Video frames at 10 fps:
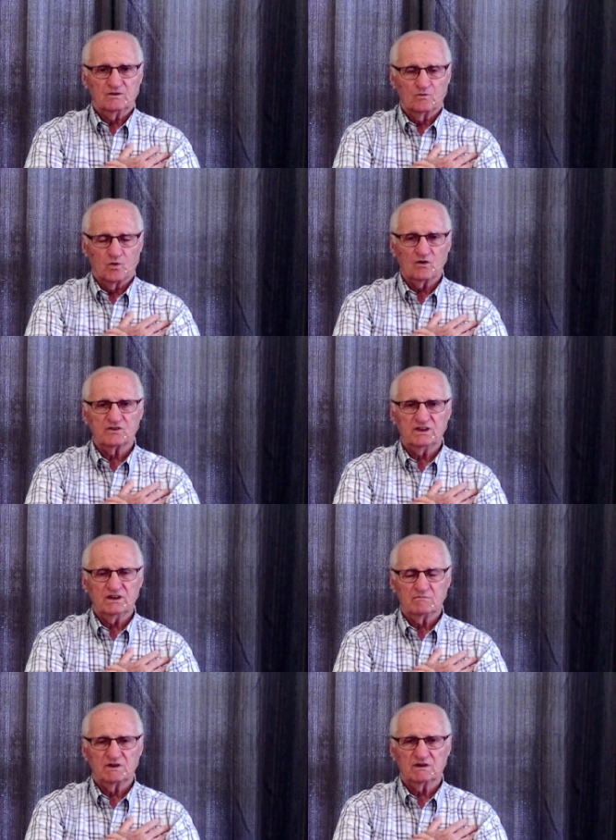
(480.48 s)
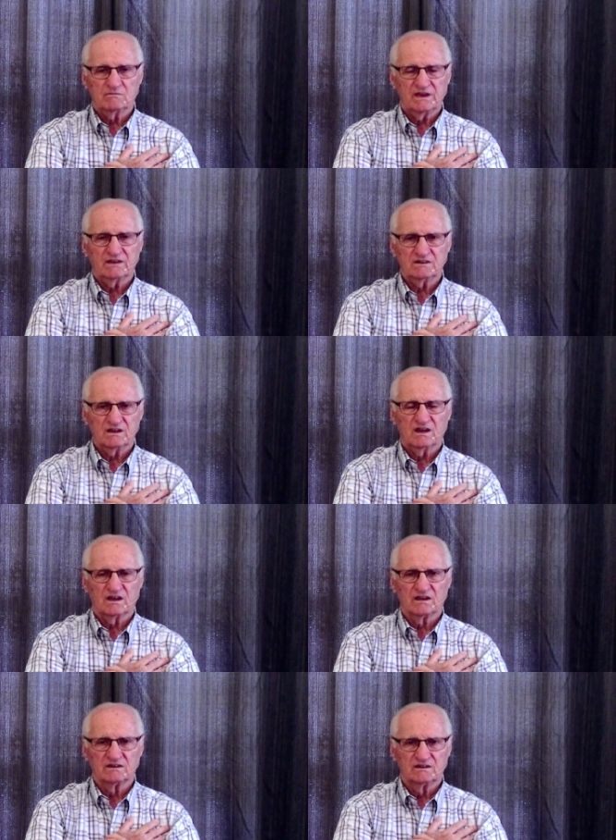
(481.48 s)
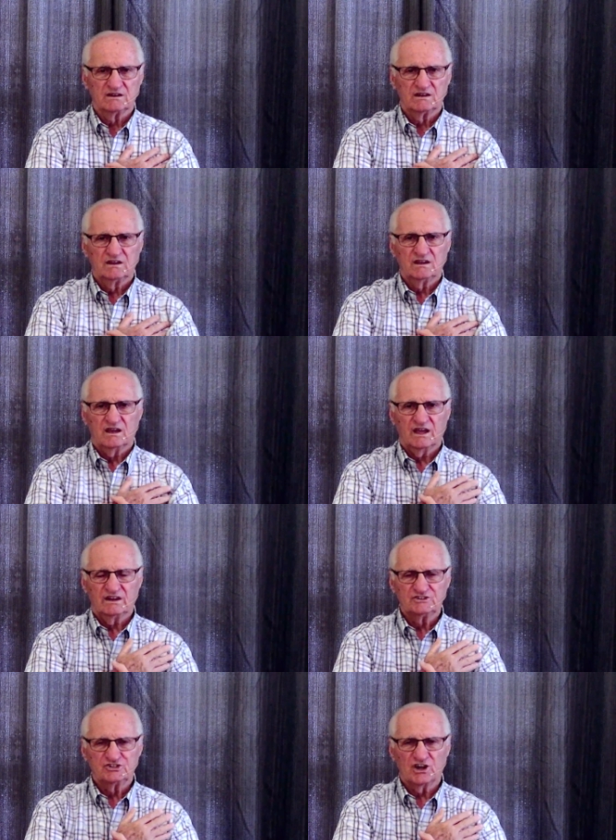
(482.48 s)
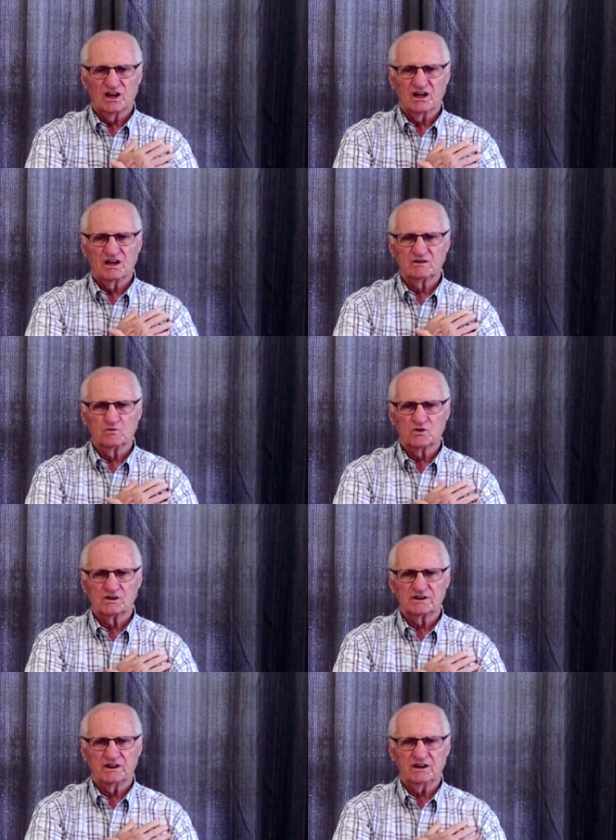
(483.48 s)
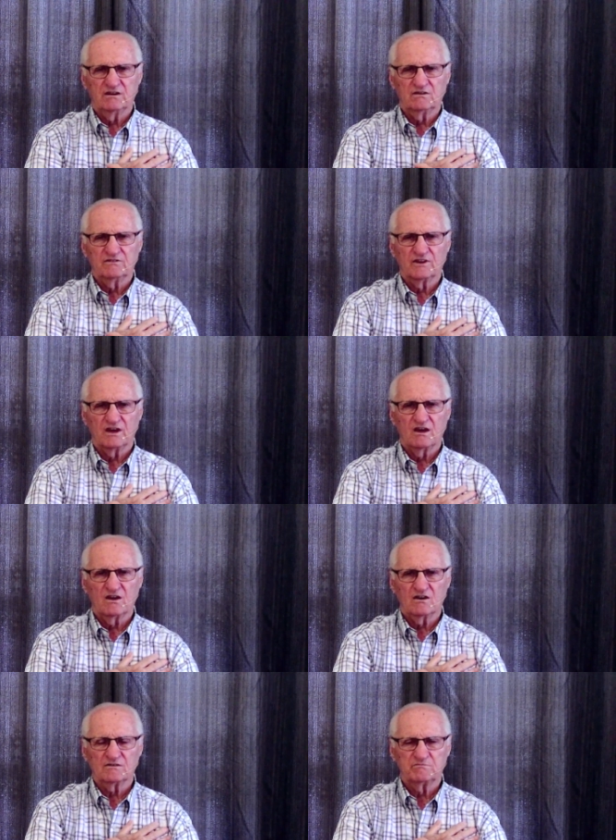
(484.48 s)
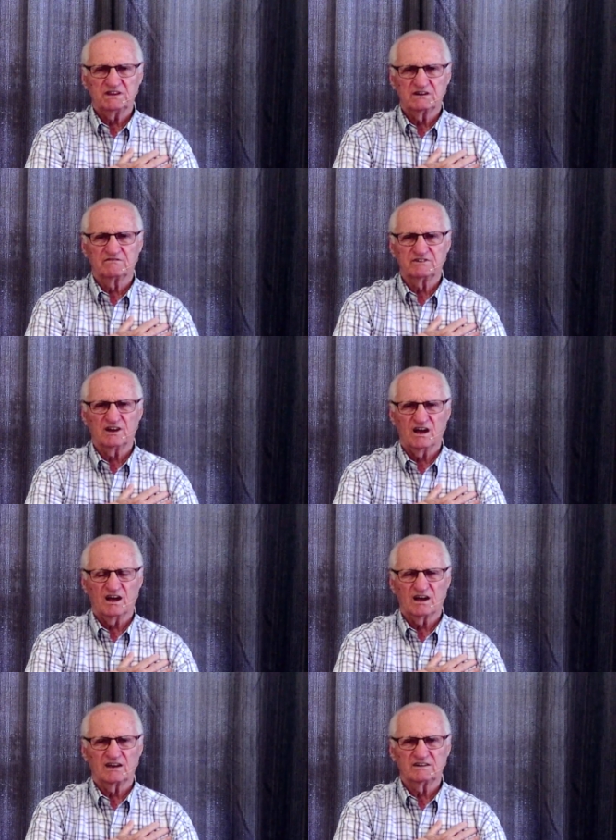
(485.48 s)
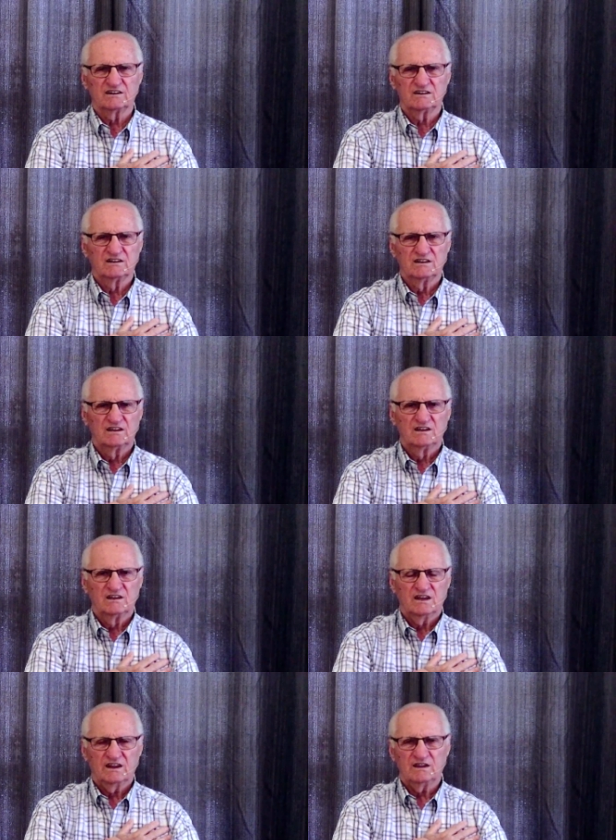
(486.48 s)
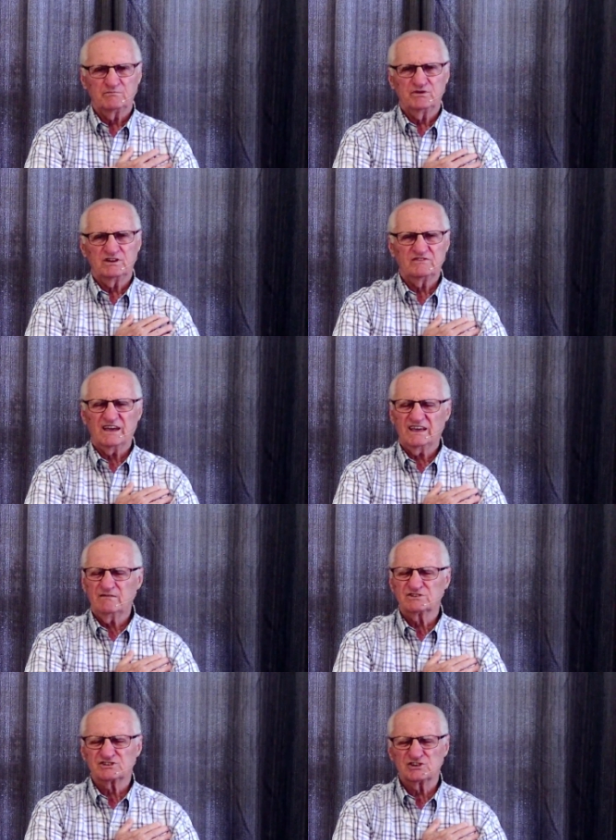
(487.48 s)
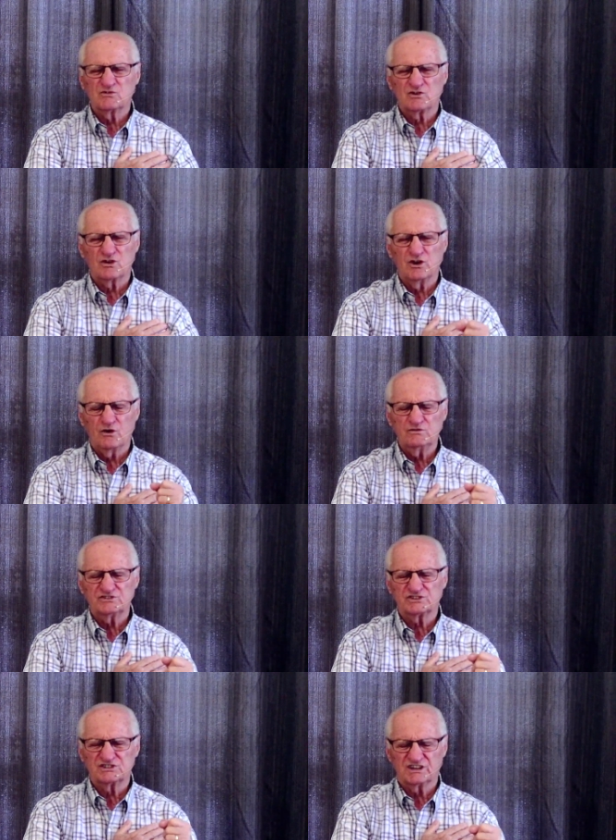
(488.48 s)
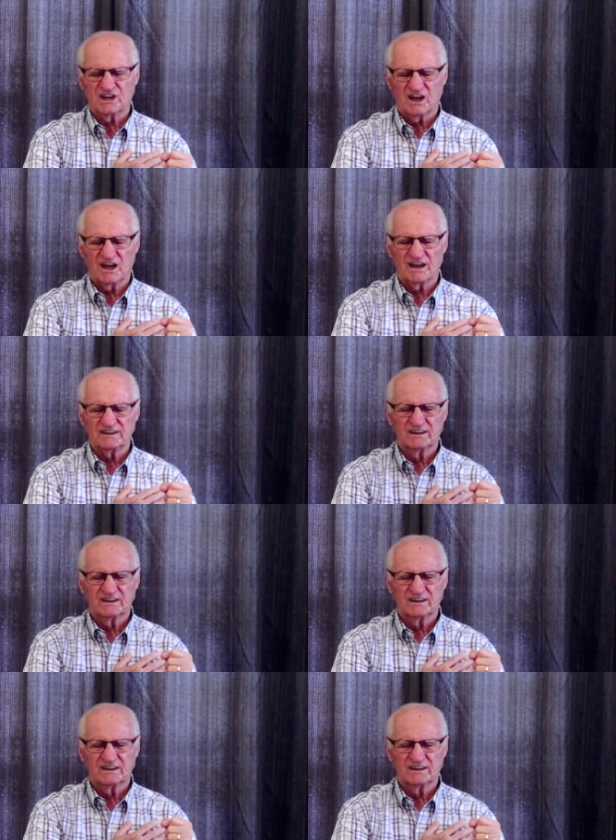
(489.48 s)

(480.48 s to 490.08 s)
walking among mankind. And John wanted to hear the heartbeat of God. And he put that he was so close to God.